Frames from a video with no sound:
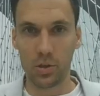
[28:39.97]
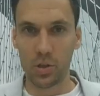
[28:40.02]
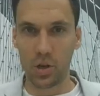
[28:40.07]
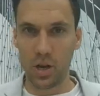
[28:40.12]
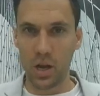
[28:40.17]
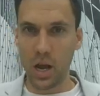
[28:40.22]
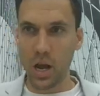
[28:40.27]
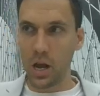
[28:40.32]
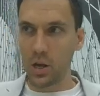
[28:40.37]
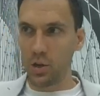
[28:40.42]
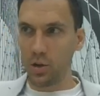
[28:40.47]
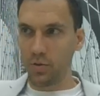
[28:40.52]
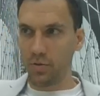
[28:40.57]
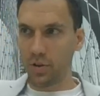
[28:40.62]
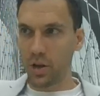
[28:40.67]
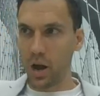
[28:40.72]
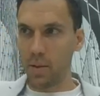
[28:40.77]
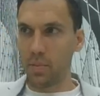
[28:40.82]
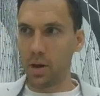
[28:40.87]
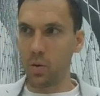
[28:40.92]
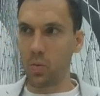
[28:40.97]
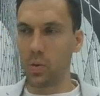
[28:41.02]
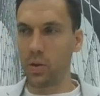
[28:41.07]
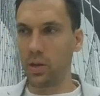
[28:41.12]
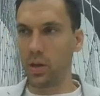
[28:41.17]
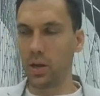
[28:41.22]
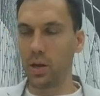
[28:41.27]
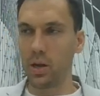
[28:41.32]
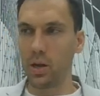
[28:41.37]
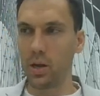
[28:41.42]
So now you've come up
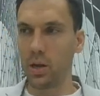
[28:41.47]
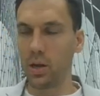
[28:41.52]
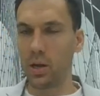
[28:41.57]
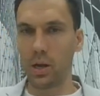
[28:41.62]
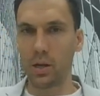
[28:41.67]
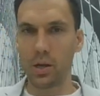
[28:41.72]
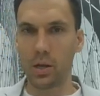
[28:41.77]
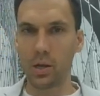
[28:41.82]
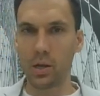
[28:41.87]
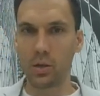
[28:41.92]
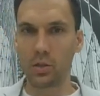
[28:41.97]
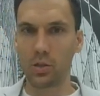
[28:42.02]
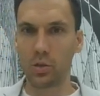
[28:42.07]
with a